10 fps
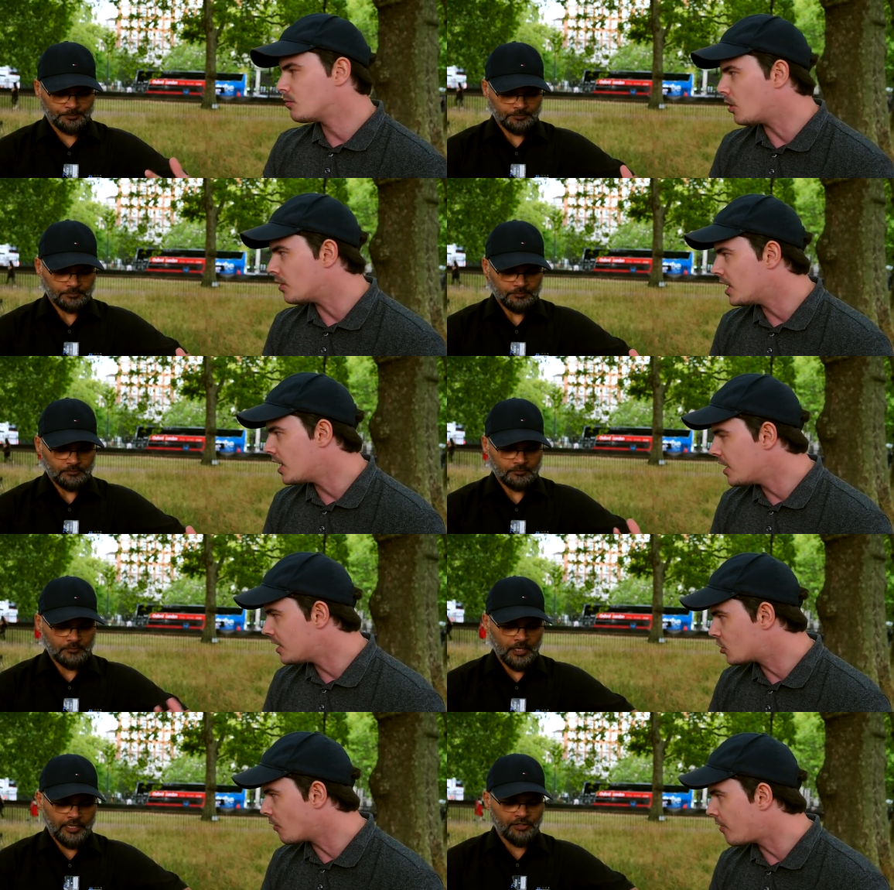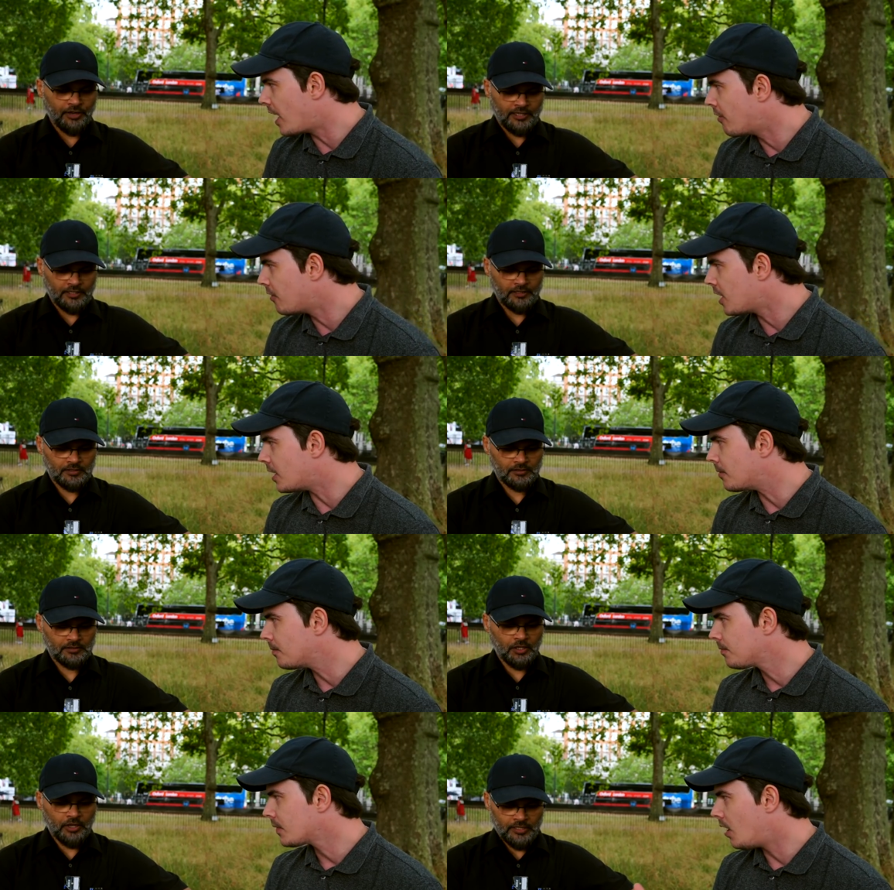Speaker 1: What in, in John in Greek 58?
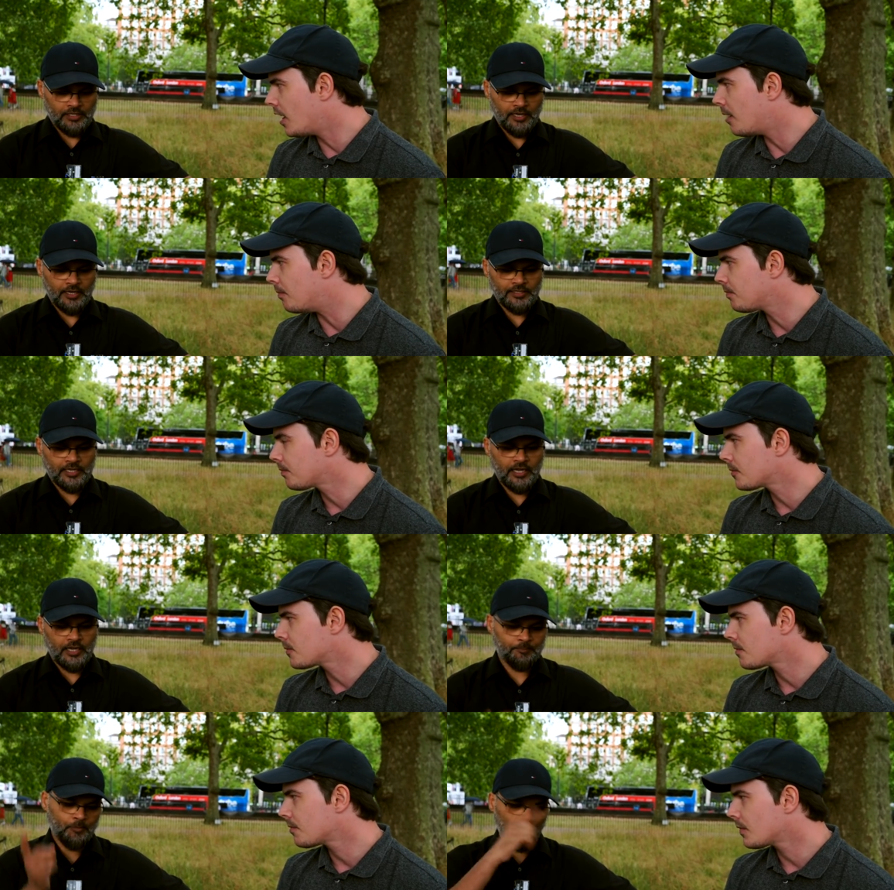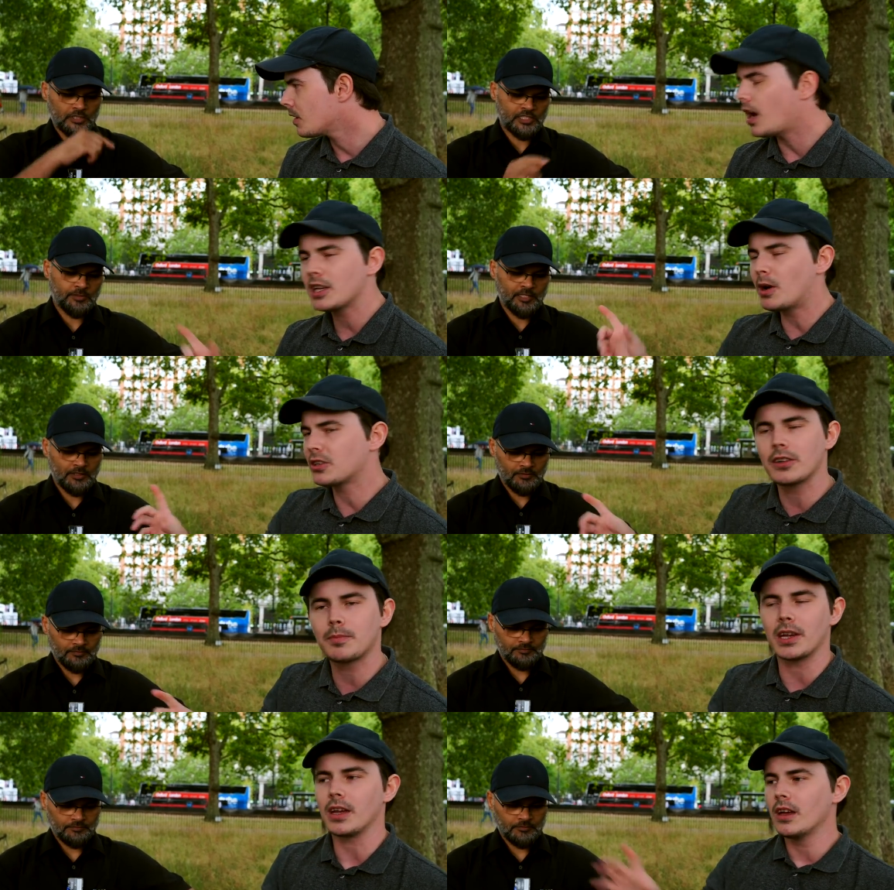No, no, in, I am. In the Old Testament. Uh, it's my time to
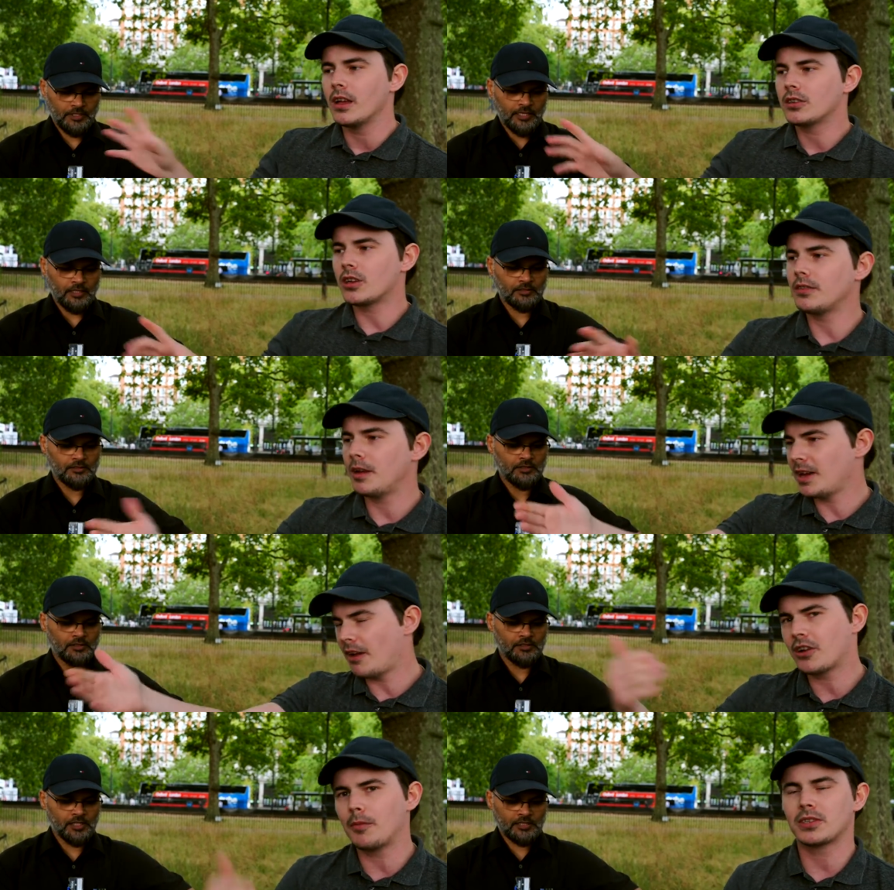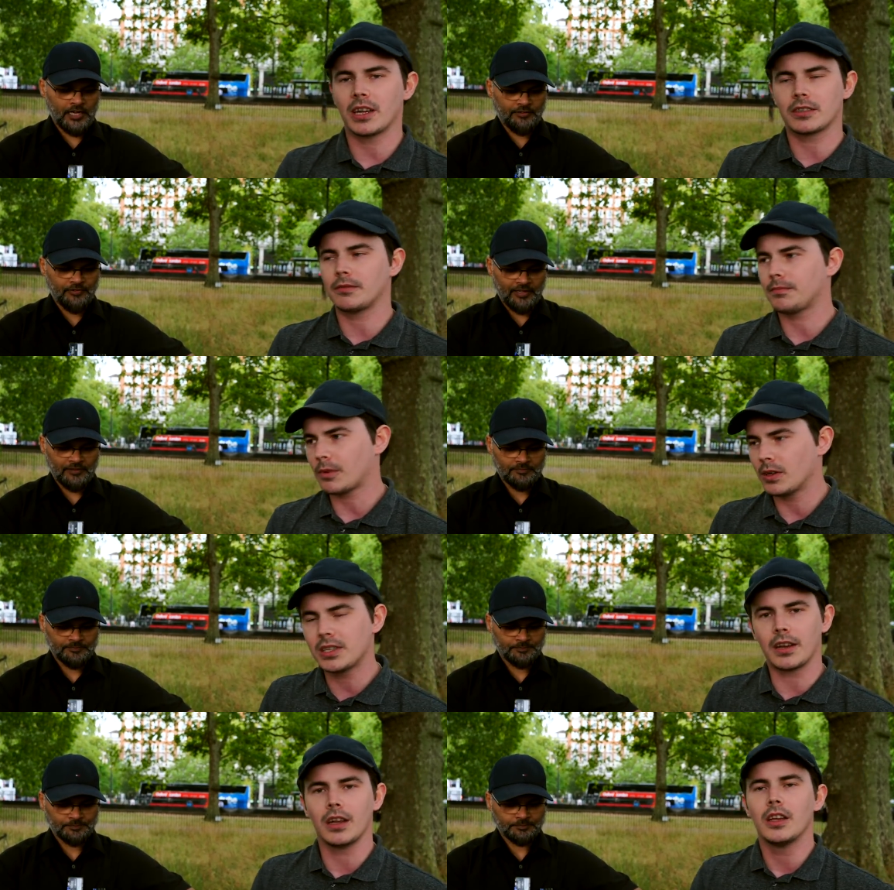speak. Yeah, so let me have a couple Just of seconds. One
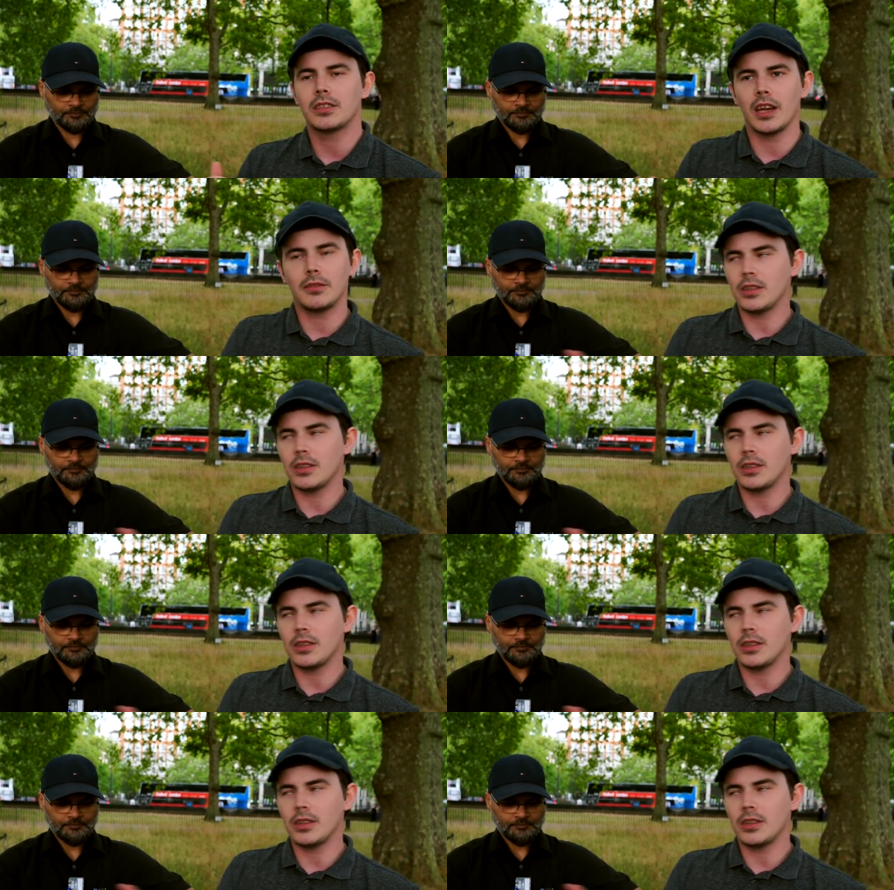second. So yeah,